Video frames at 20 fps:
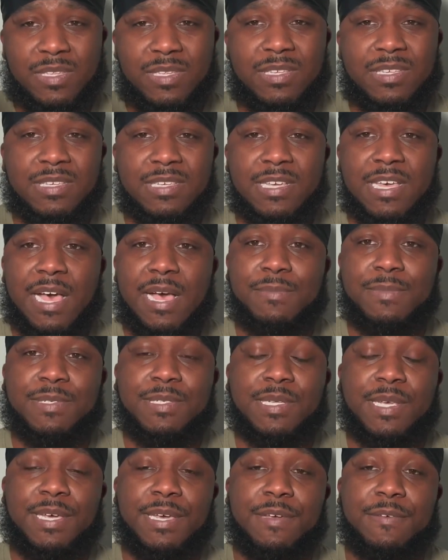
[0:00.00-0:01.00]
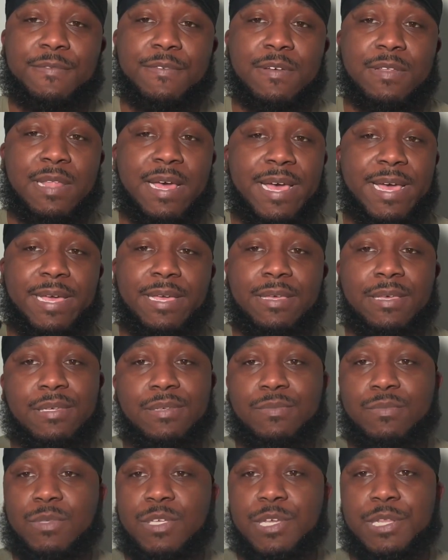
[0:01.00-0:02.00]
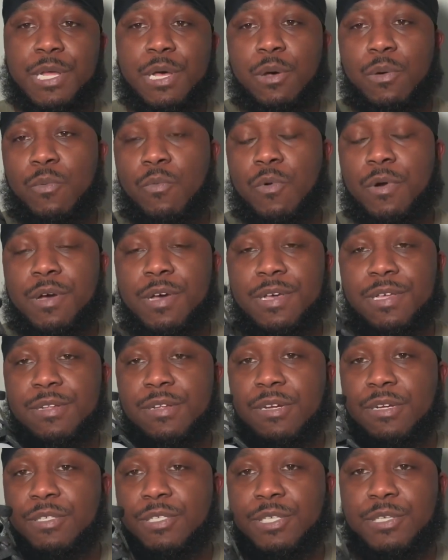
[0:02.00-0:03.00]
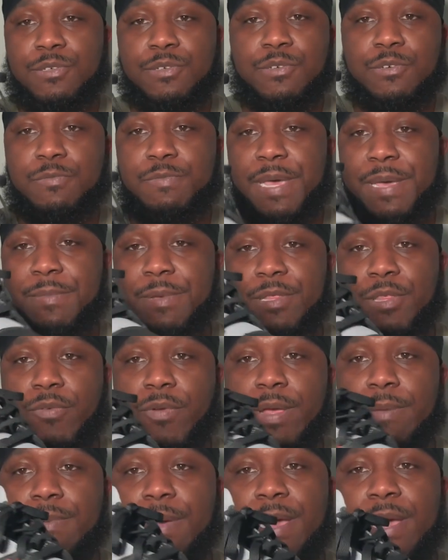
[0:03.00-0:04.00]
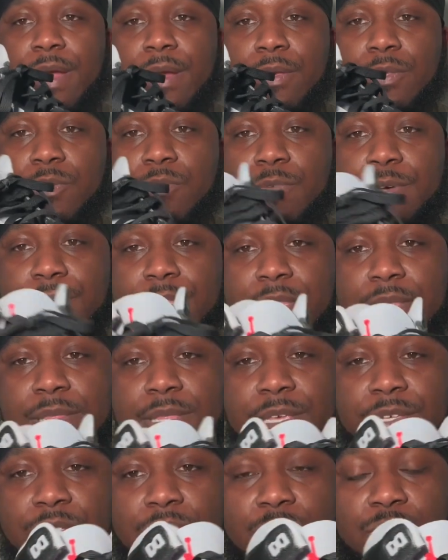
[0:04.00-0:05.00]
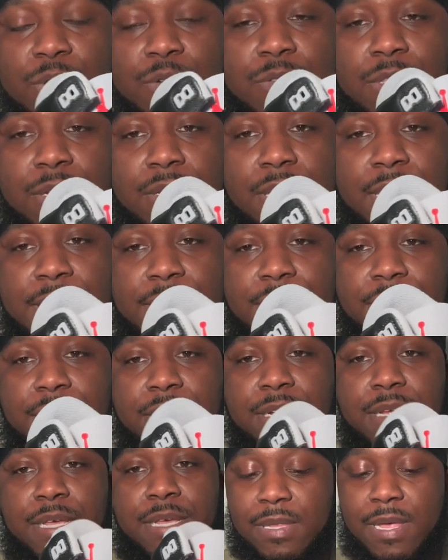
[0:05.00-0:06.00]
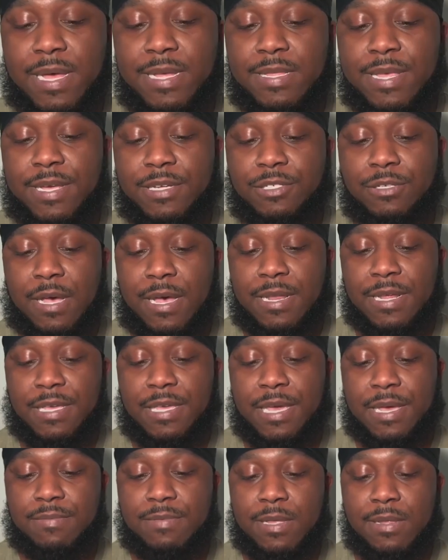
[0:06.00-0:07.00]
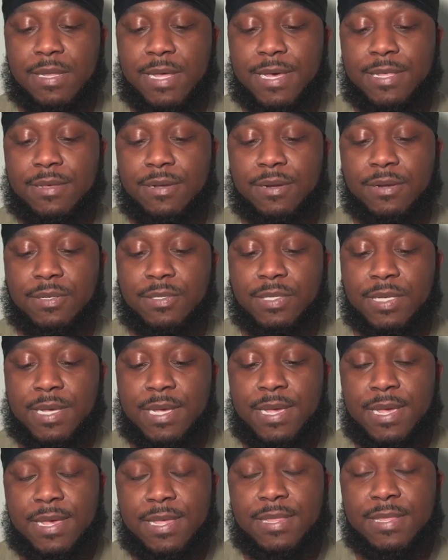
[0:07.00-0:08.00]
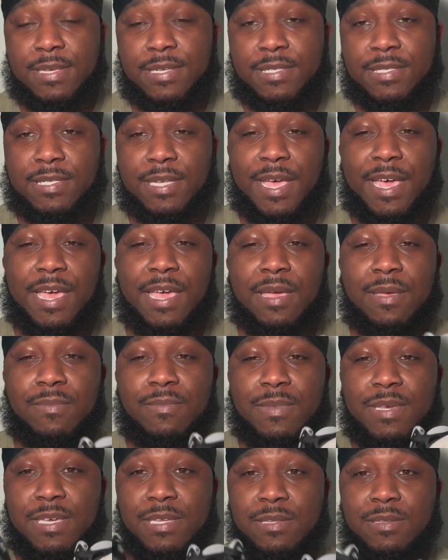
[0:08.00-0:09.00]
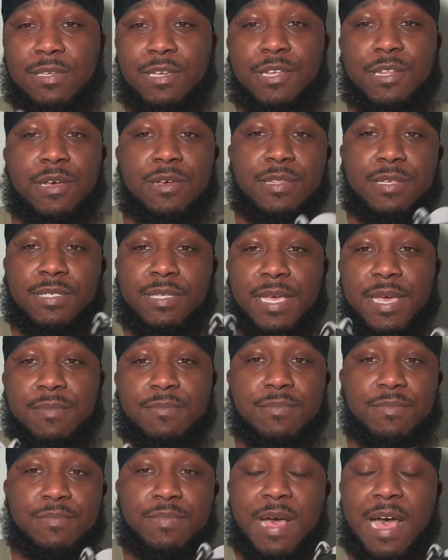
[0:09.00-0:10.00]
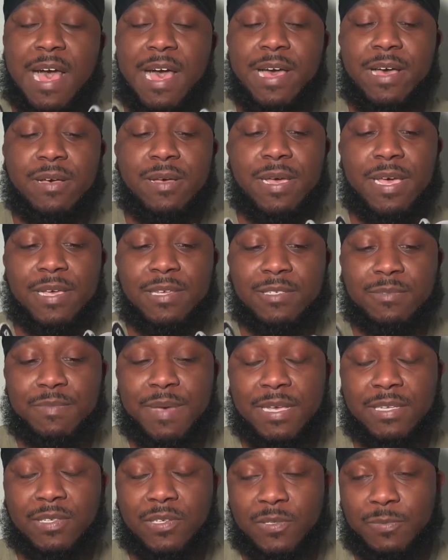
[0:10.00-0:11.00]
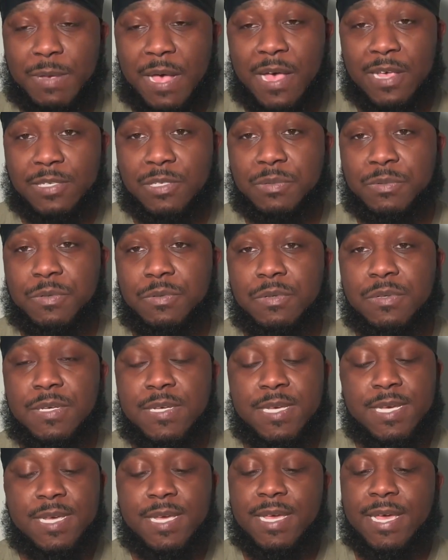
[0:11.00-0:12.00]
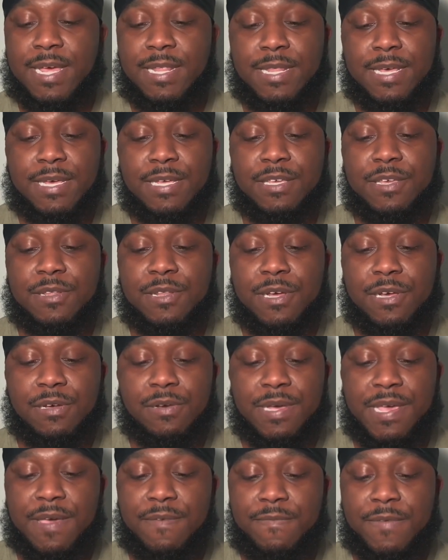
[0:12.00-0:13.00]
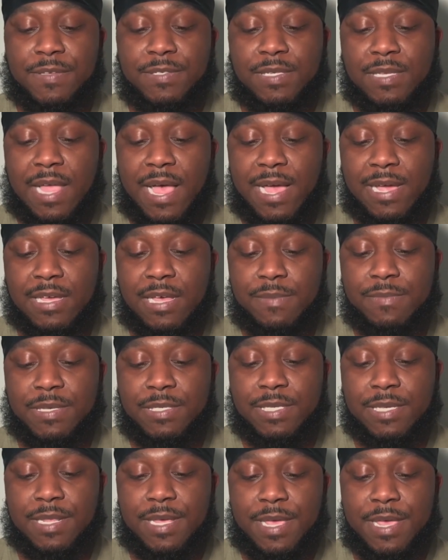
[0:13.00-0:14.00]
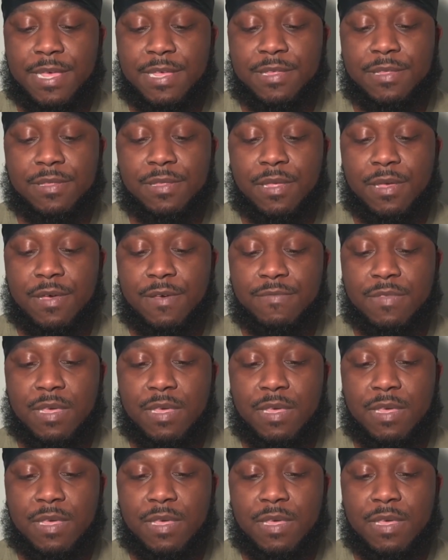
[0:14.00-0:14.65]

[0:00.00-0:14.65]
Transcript: compensate for like, one or two, maybe three pairs with this smoother leather. Like they try to keep the leathers the same in, the same pile as best as possible. And then, you know, if it's not coming to the end of the